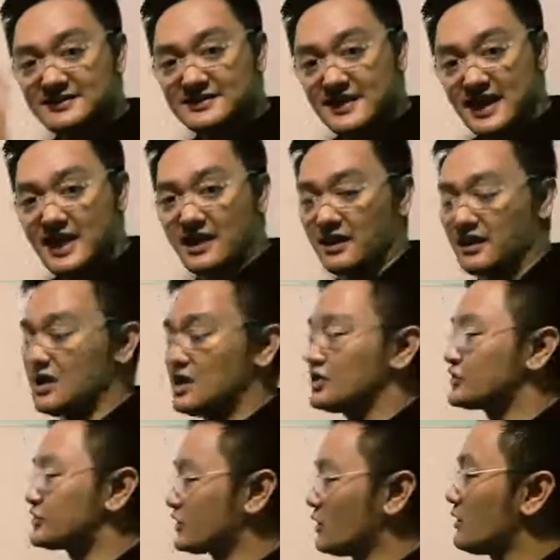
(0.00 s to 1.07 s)
It gives
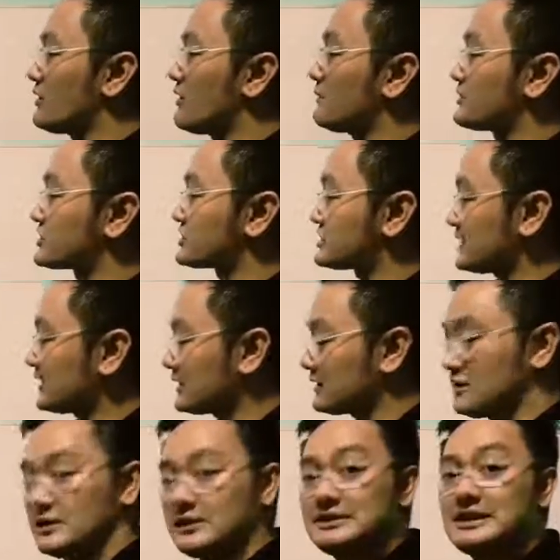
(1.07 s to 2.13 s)
air. So the
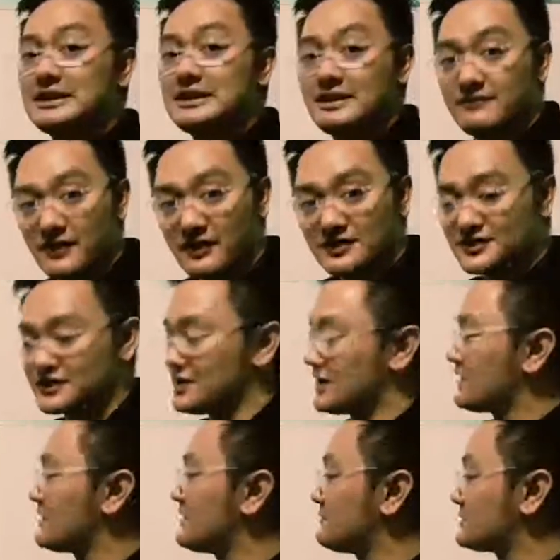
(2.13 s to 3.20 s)
machine
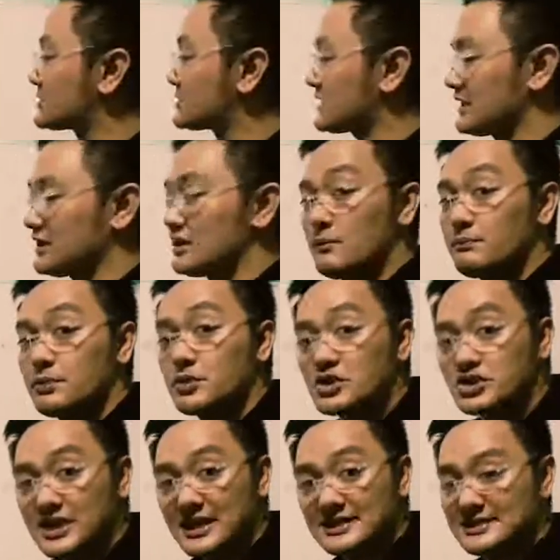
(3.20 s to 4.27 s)
delivers, the machine
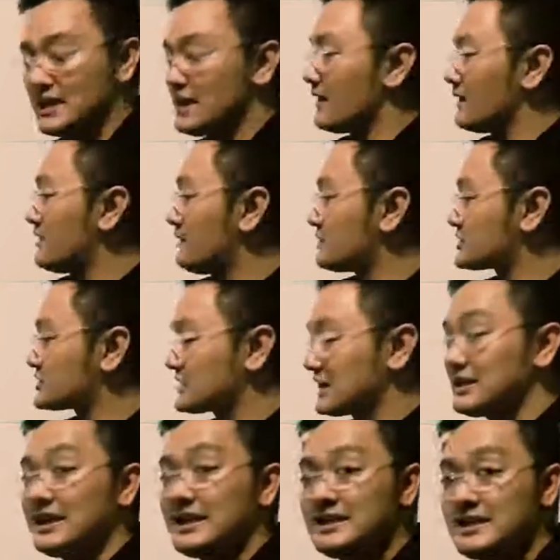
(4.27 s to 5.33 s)
pushes, the
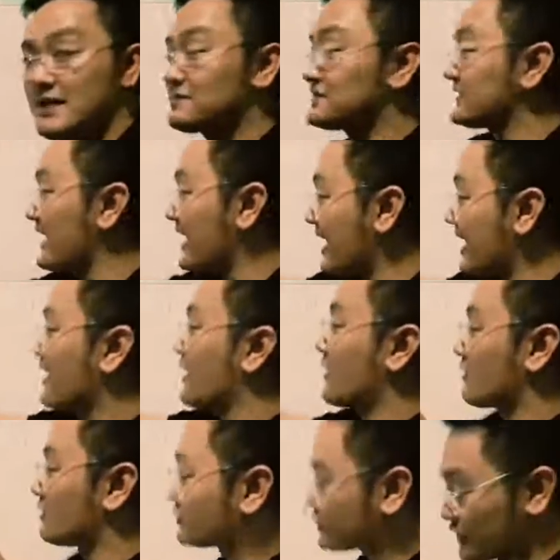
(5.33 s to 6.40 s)
machine gives
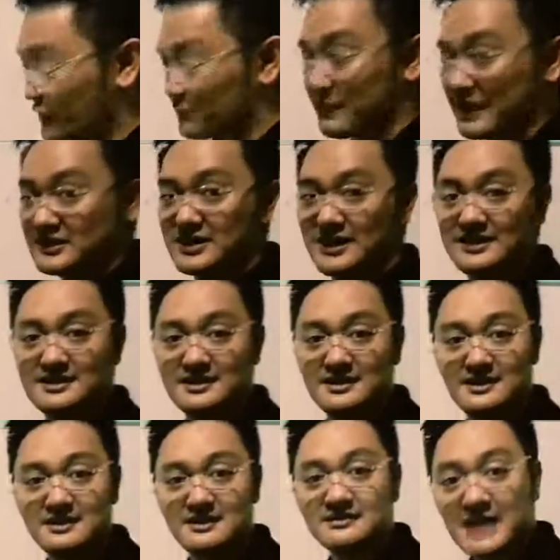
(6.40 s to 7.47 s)
air to your
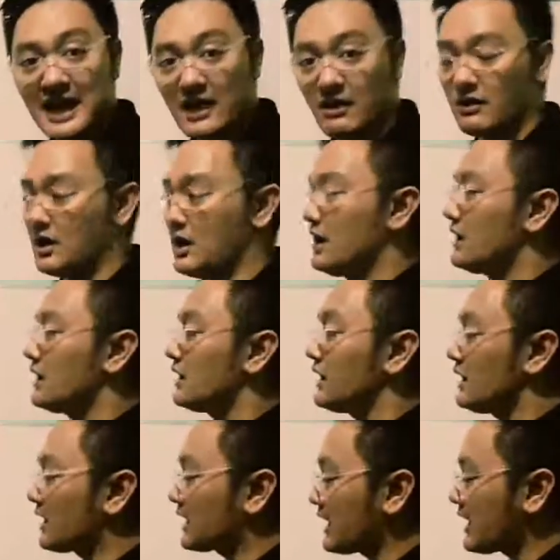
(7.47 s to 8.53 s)
patient. Now,
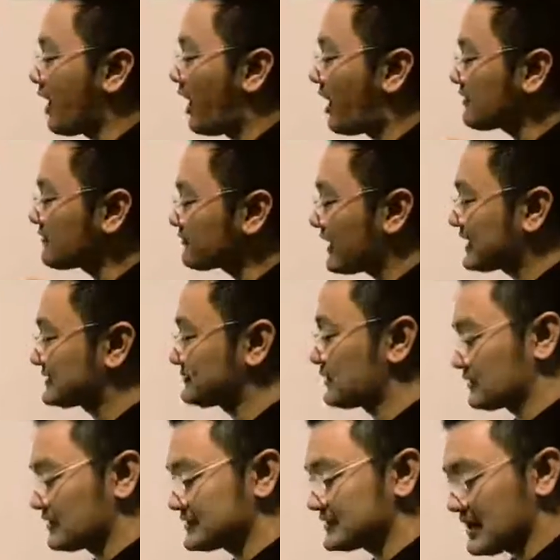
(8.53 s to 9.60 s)
okay, on
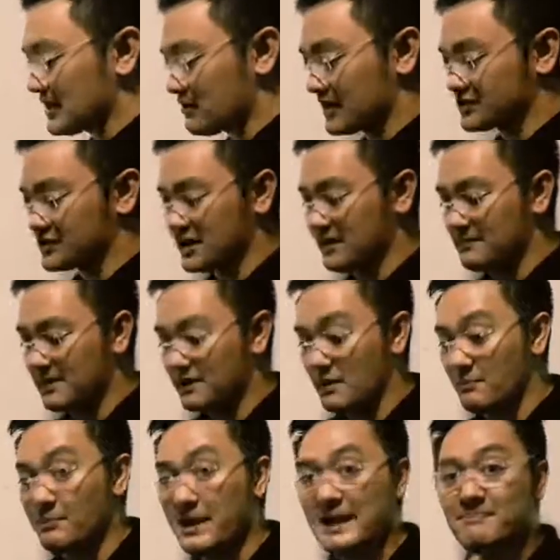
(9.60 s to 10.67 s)
Facebook, there's a question
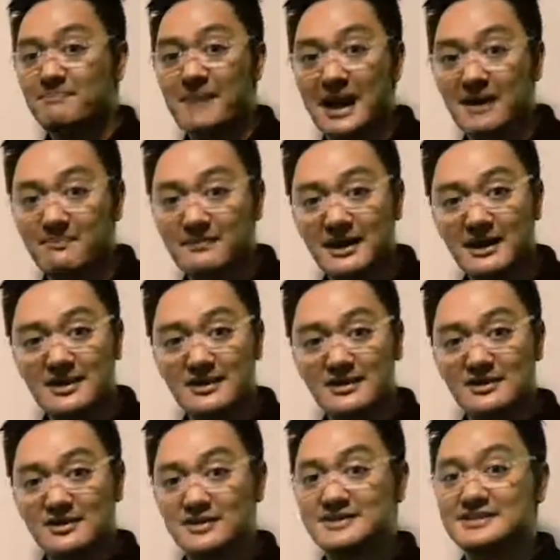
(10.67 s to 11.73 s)
about BiPAP
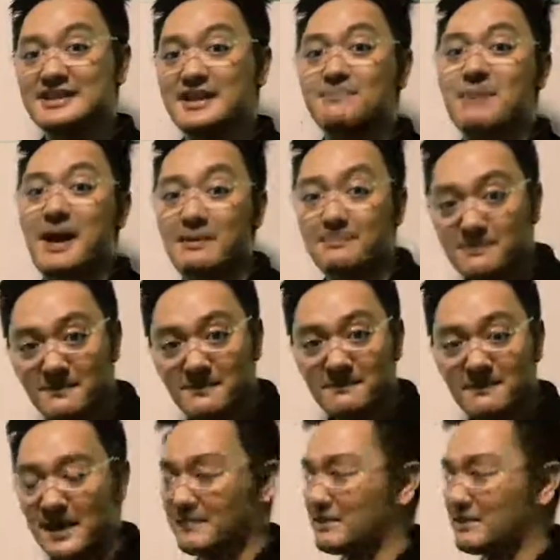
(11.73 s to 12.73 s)
and then your CPAP.